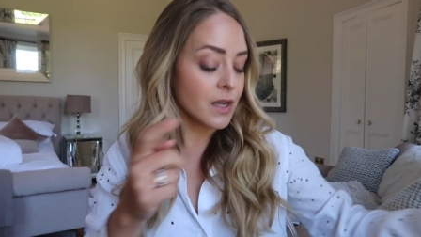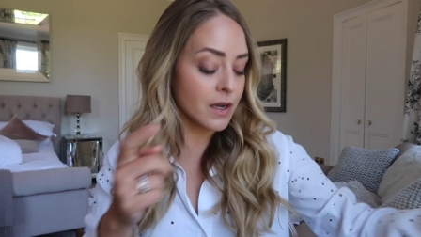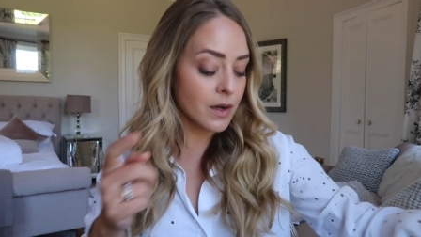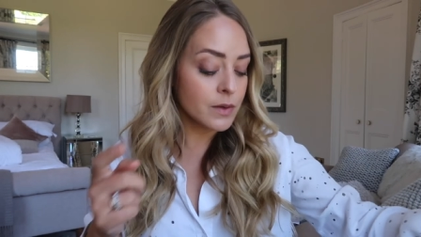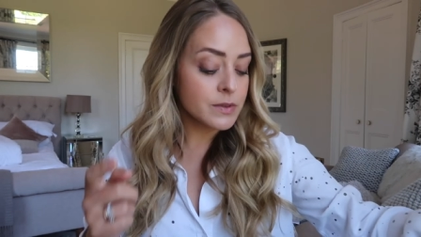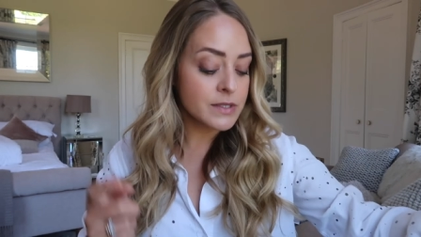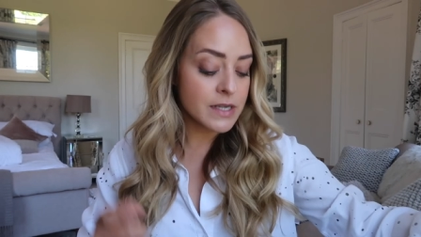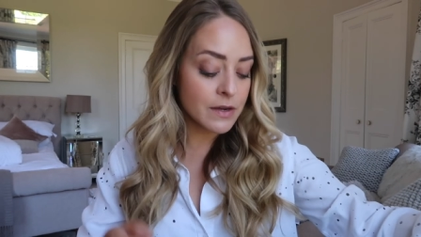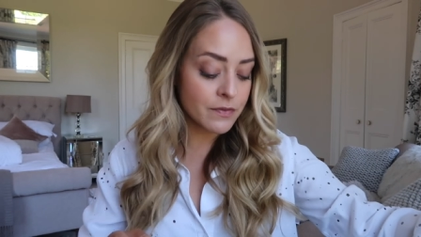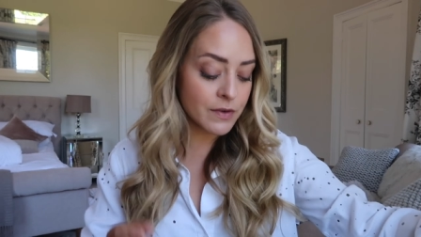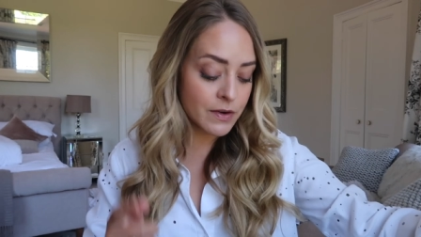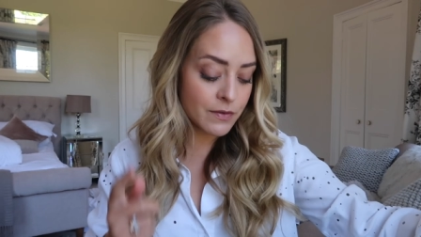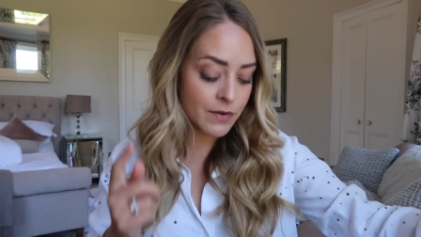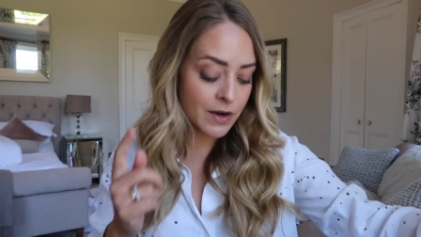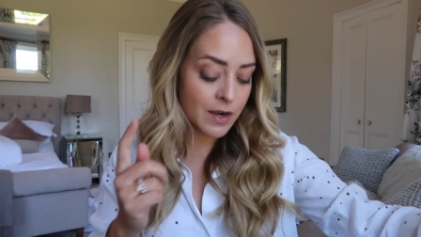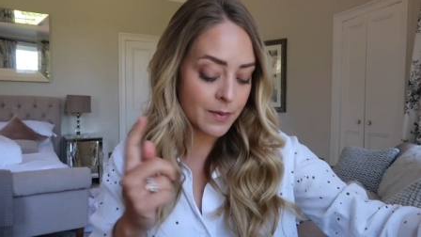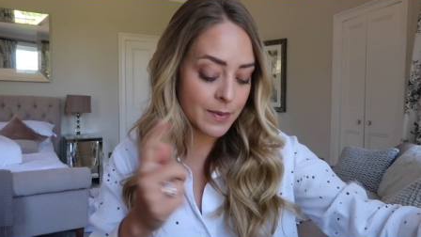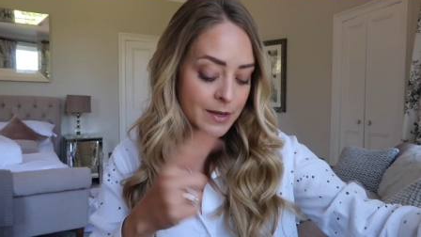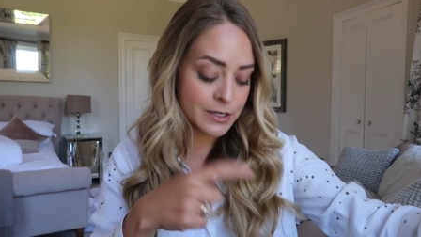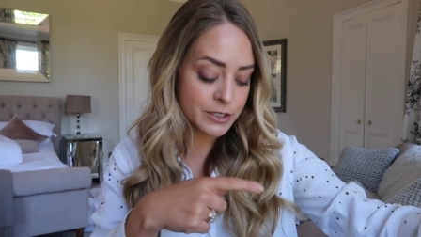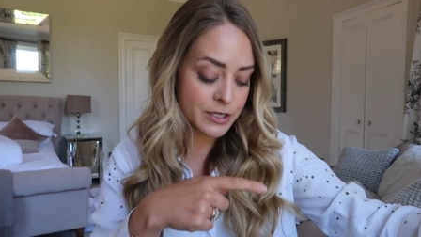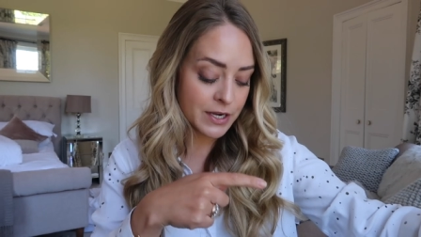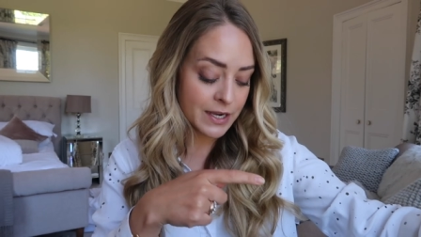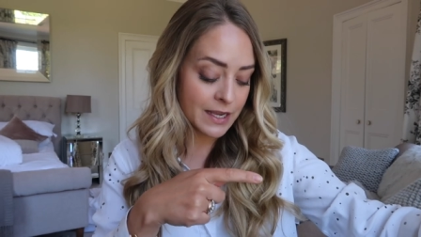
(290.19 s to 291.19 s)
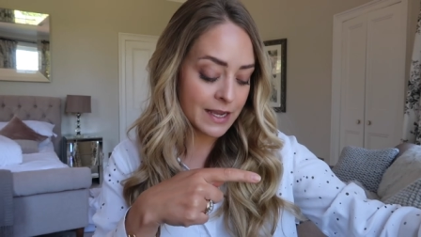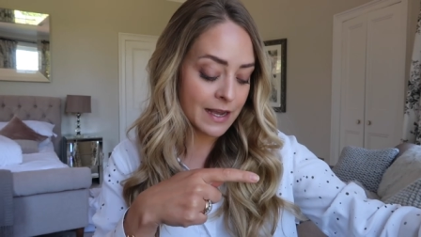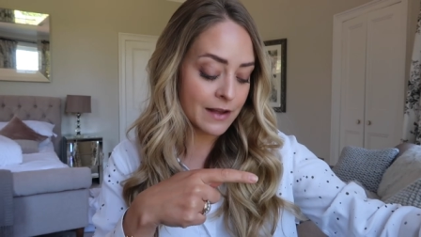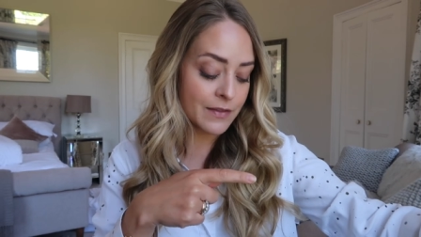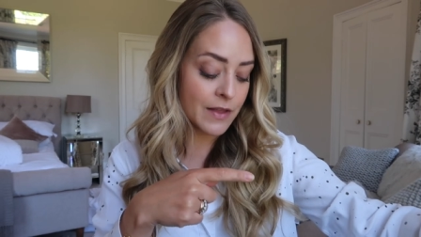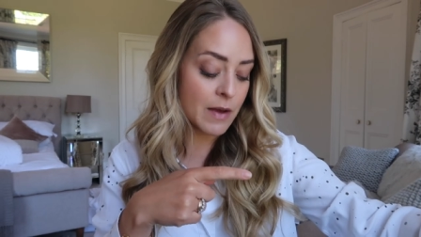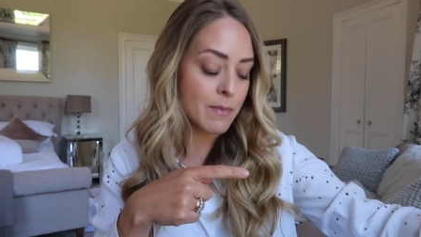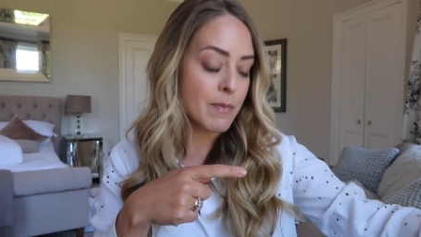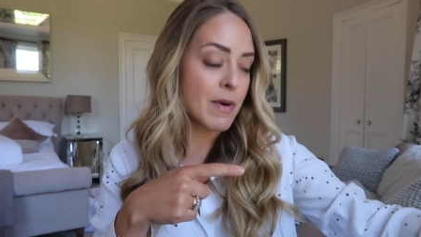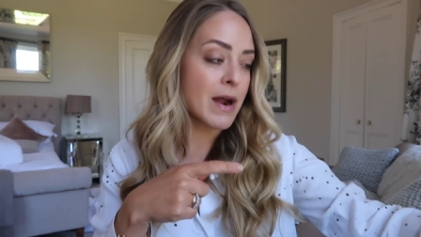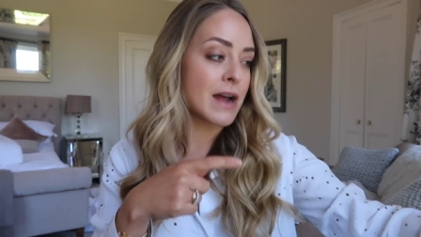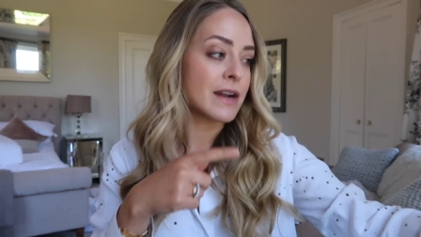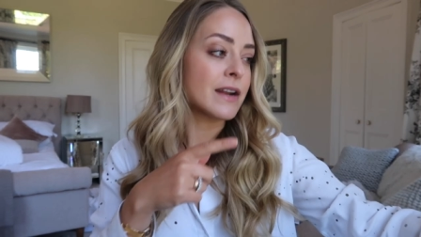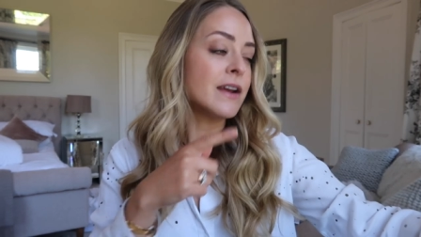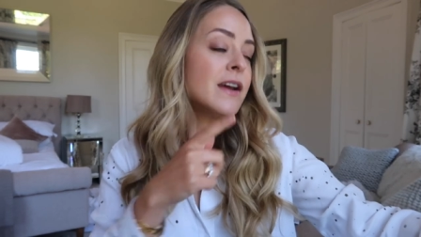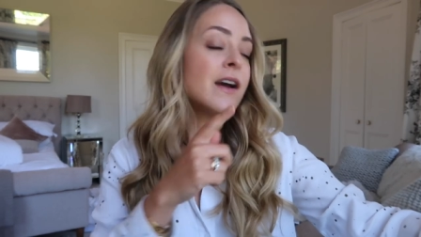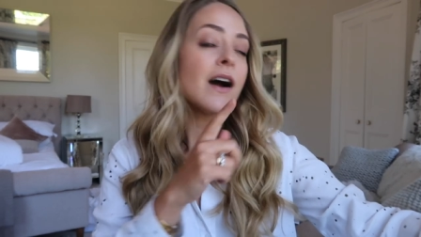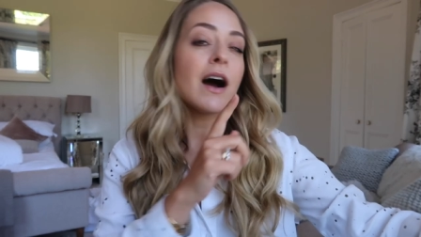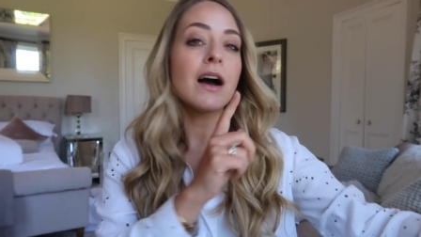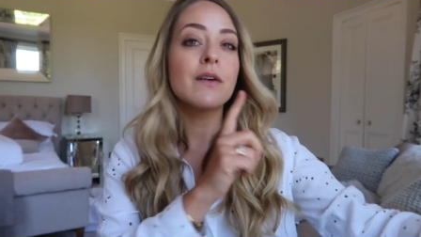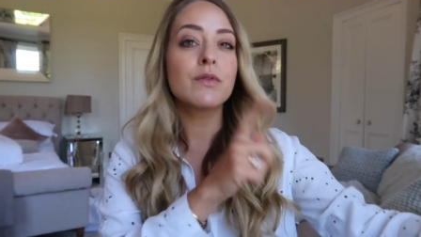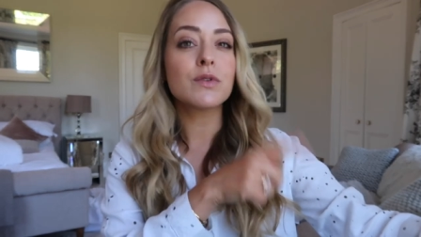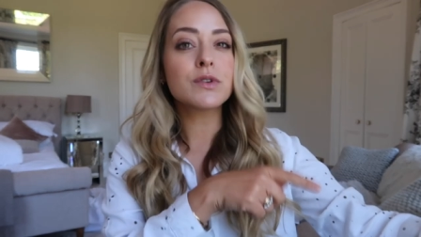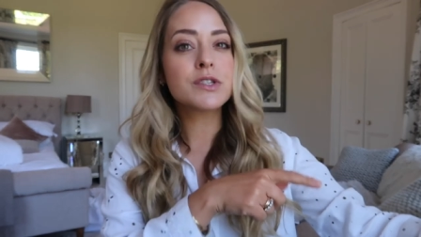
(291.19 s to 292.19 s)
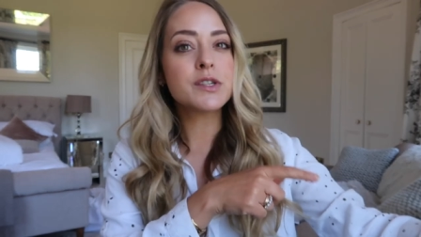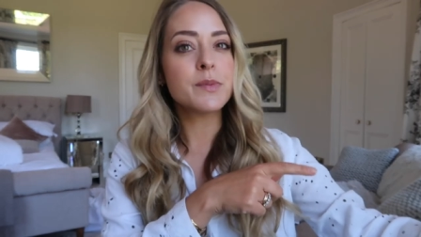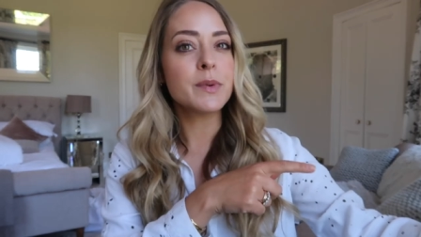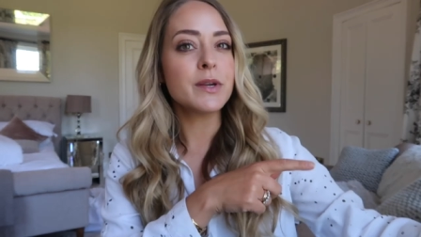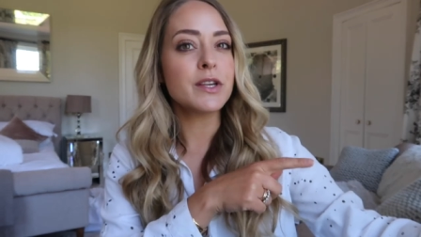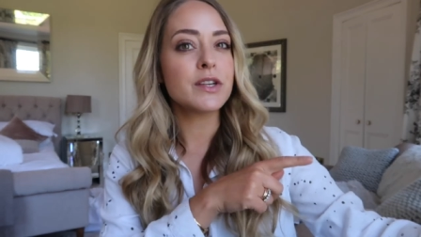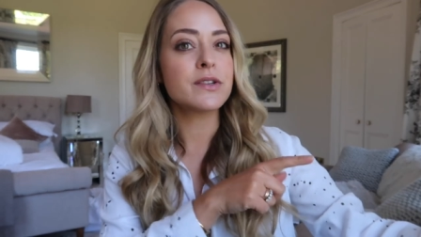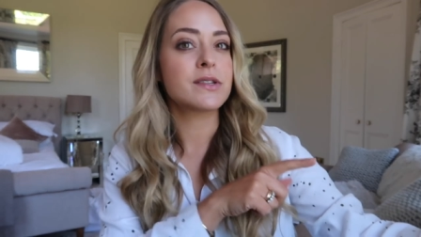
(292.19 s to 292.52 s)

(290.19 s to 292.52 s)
I would definitely recommend checking out that brand. I've also been